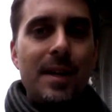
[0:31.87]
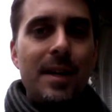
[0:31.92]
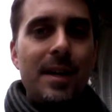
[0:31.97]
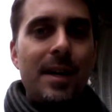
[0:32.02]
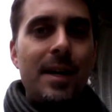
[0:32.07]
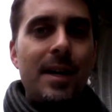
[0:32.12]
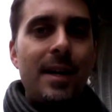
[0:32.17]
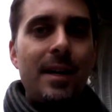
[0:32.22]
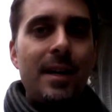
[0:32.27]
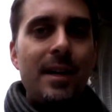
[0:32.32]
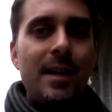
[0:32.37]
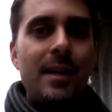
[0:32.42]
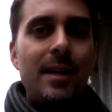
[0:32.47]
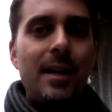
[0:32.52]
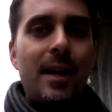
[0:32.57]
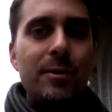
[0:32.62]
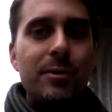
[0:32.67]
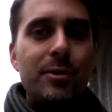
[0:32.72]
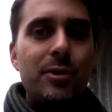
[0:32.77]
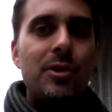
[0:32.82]
and in
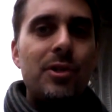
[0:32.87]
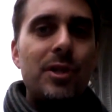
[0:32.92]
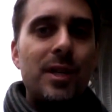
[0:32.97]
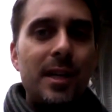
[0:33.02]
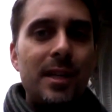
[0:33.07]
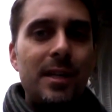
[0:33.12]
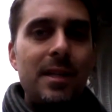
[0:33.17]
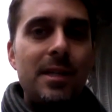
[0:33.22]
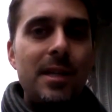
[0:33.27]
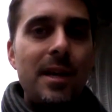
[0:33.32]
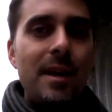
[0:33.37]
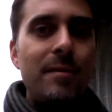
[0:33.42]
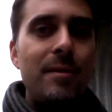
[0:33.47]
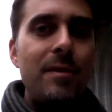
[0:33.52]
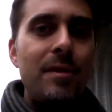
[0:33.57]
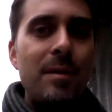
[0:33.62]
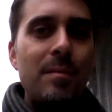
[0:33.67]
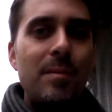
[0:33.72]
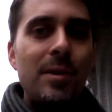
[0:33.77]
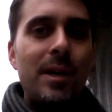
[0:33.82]
our societies
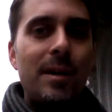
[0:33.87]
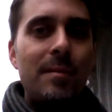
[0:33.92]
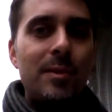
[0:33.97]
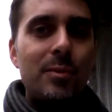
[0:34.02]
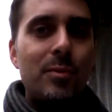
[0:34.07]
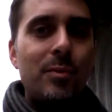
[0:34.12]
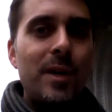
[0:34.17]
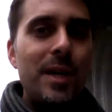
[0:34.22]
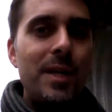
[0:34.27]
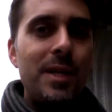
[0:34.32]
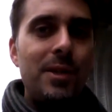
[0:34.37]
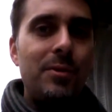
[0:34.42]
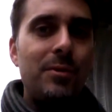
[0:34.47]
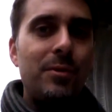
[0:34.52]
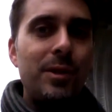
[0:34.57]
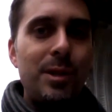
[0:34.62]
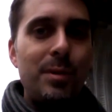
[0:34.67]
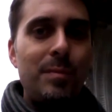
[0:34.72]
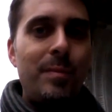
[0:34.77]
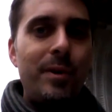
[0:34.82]
everything becomes waste or
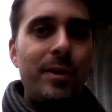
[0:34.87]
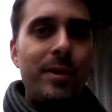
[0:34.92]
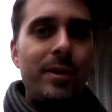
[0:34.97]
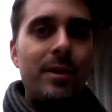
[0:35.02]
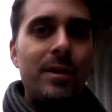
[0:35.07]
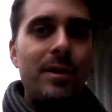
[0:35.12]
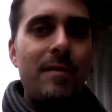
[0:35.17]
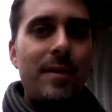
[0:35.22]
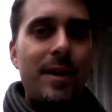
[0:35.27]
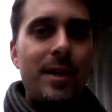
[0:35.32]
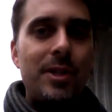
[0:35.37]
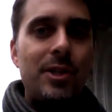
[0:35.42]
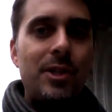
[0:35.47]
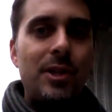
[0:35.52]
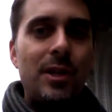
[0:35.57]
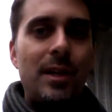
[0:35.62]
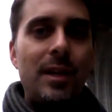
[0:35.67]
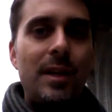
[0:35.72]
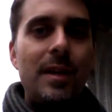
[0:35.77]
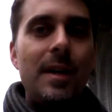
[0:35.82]
is burned
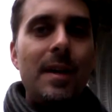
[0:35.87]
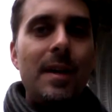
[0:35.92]
eventually.